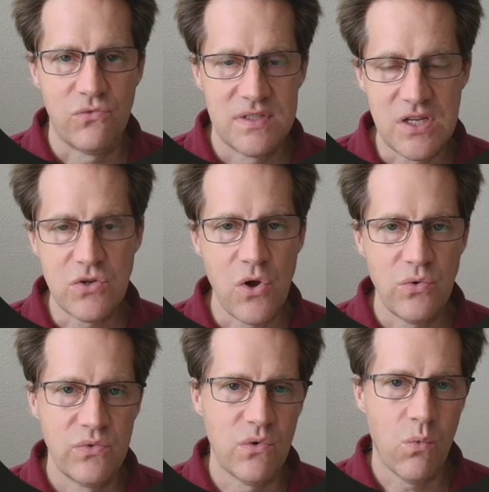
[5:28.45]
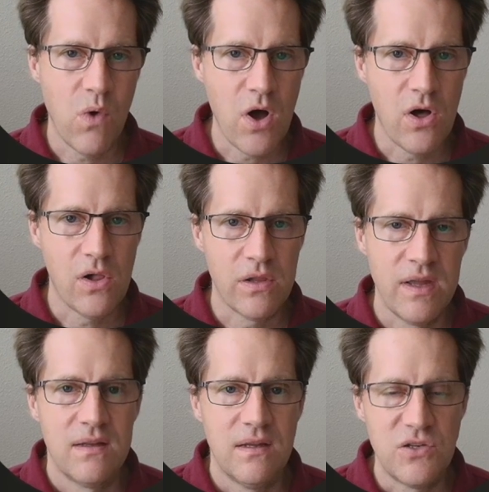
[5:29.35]
decode the WAL
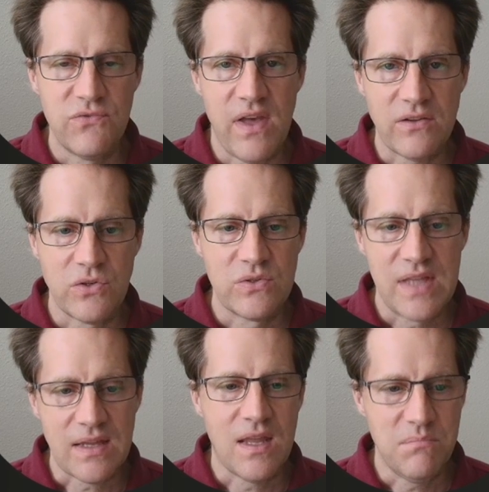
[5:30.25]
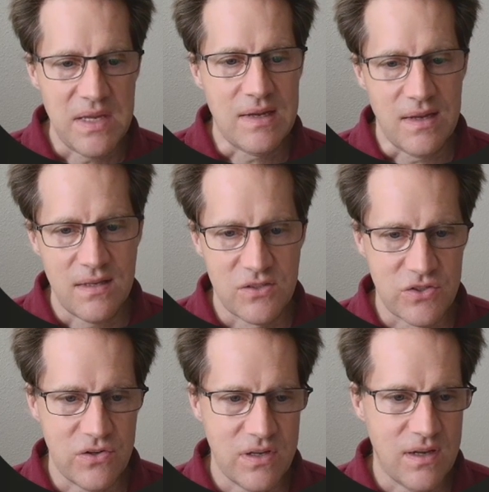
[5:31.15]
into values that can be
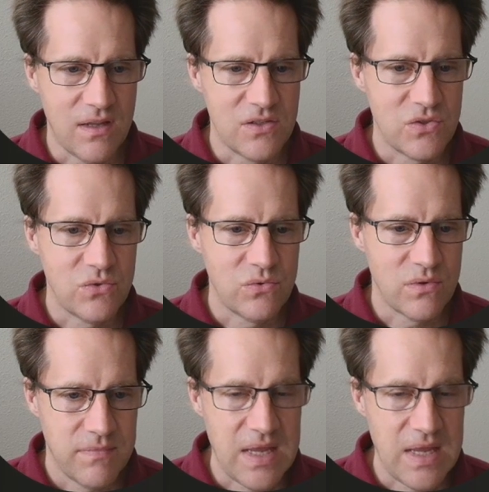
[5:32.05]
inserted into